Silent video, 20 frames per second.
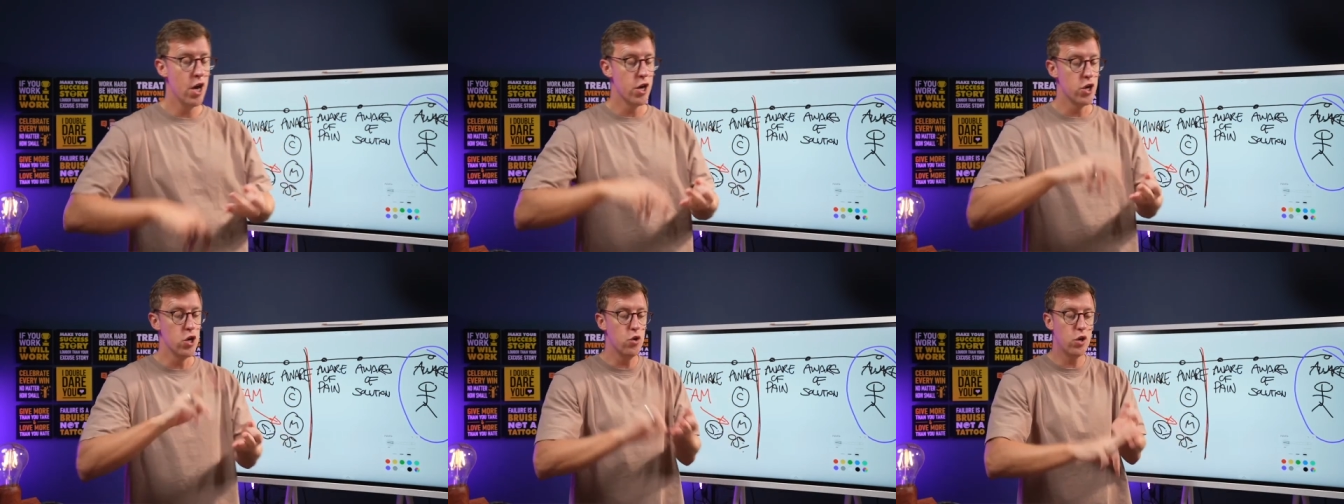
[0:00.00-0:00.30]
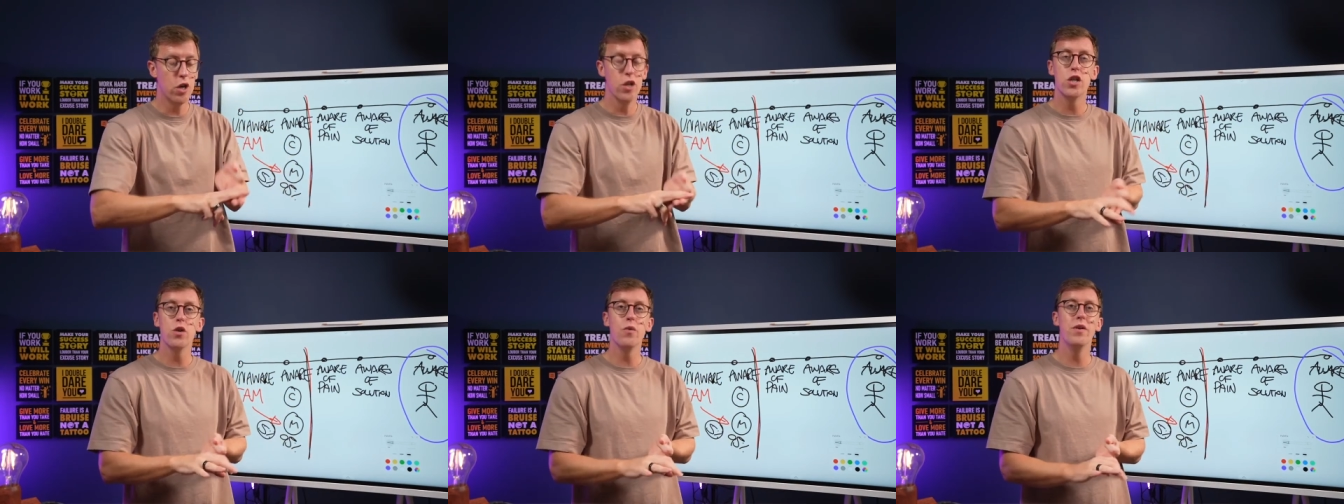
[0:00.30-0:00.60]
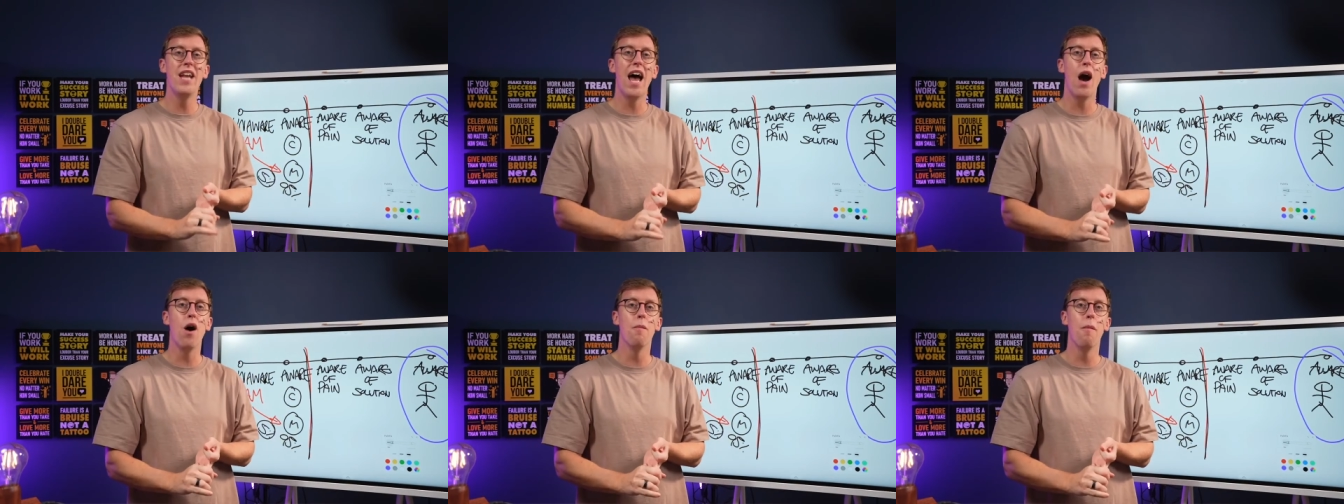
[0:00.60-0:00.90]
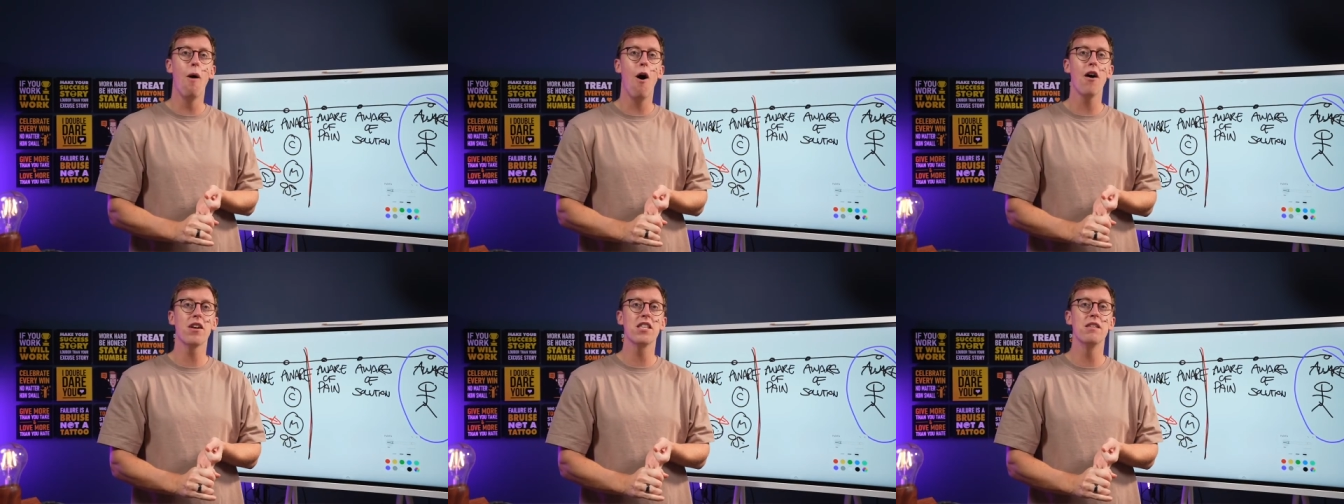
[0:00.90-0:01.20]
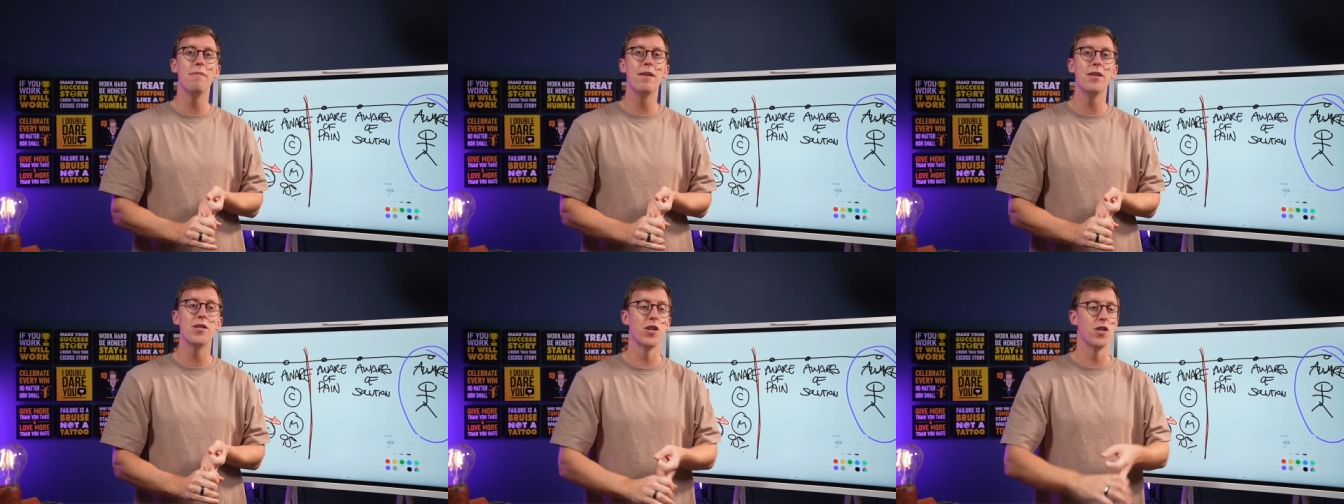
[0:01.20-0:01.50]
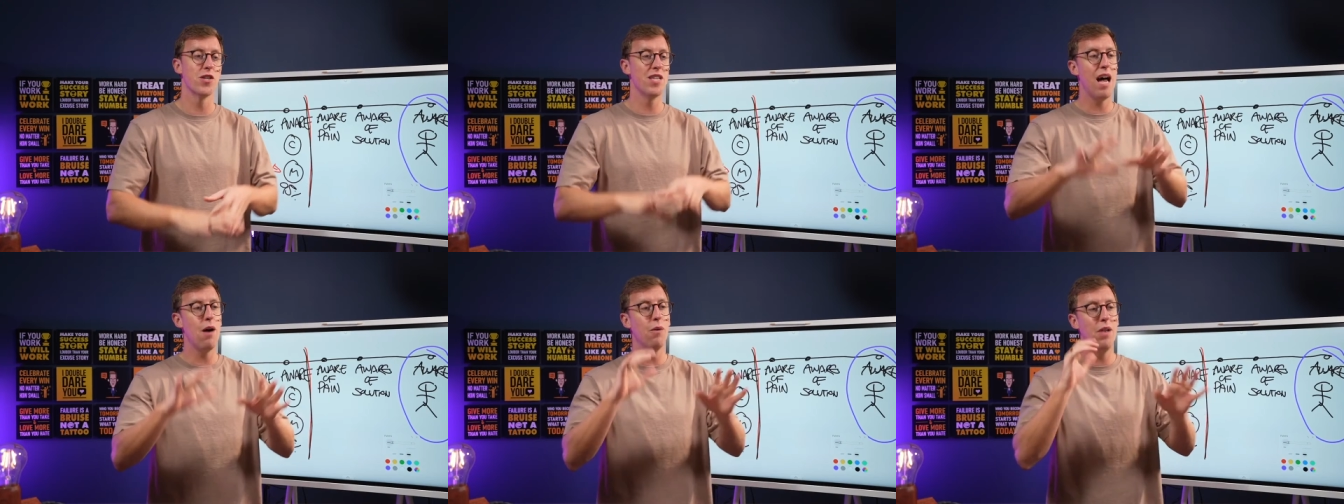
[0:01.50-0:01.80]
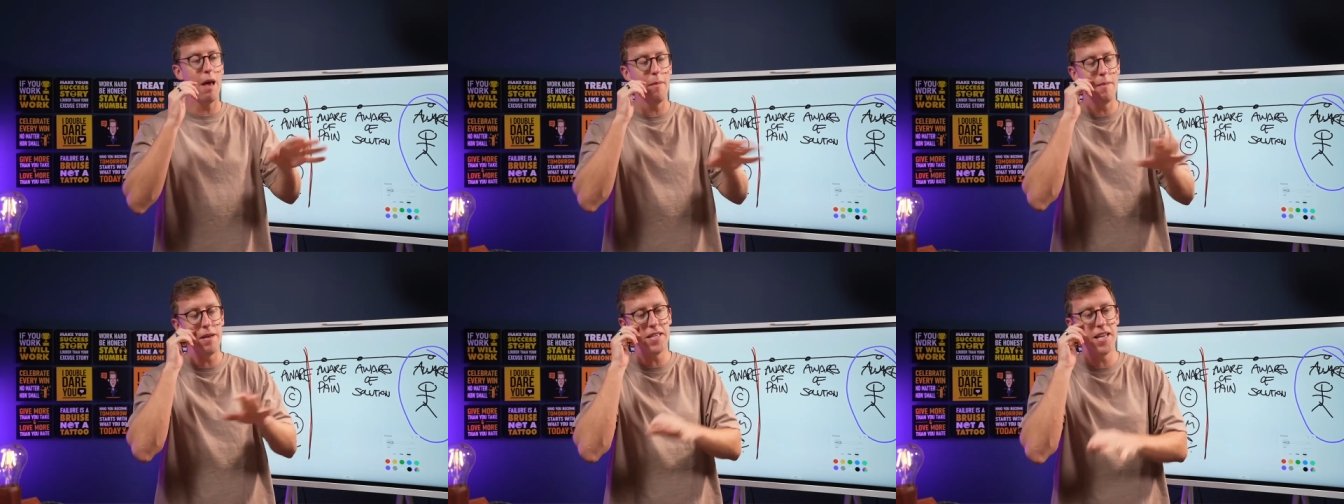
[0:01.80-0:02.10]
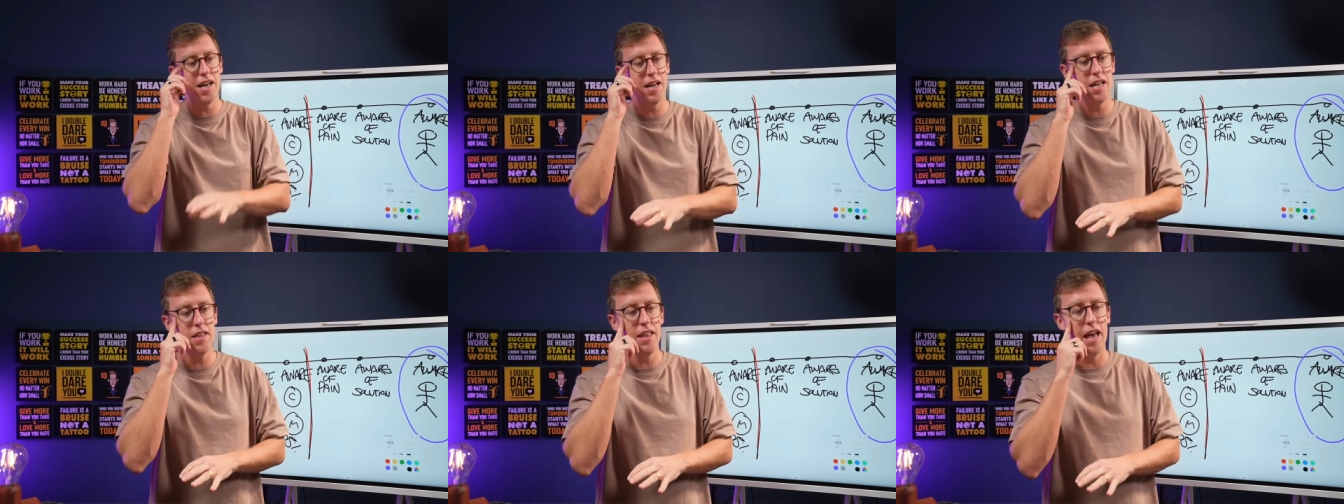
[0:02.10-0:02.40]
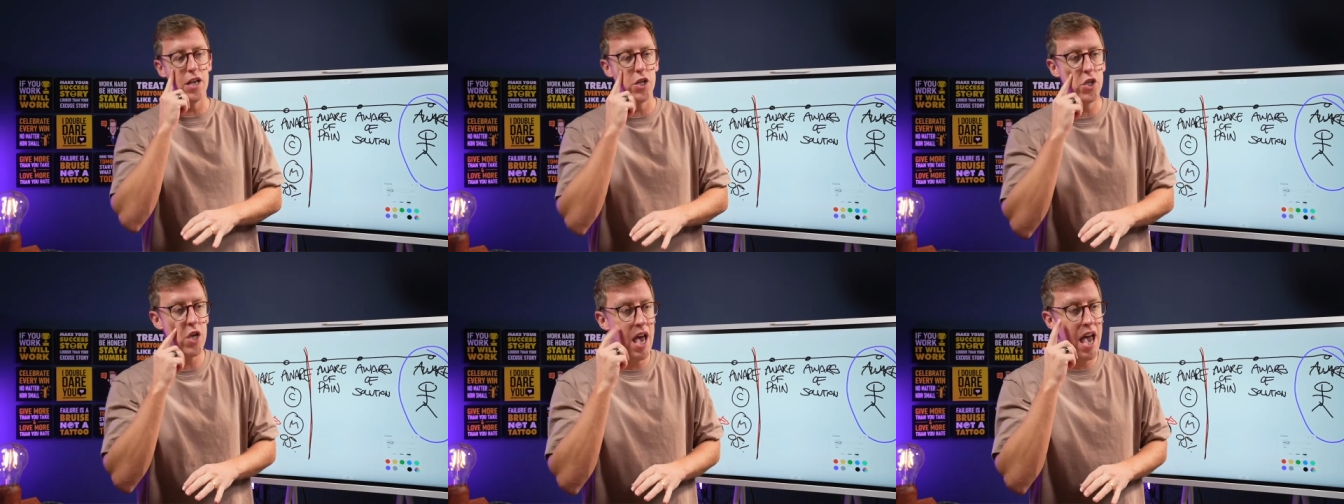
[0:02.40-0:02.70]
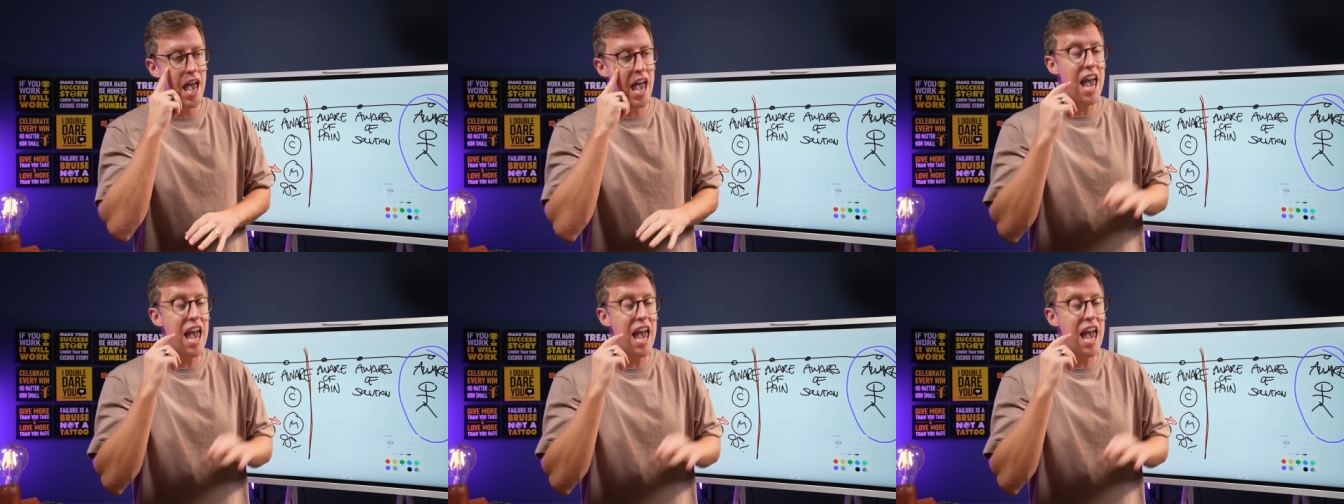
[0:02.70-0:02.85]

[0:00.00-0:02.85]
You can do a network marketing business. Now, let me tell you this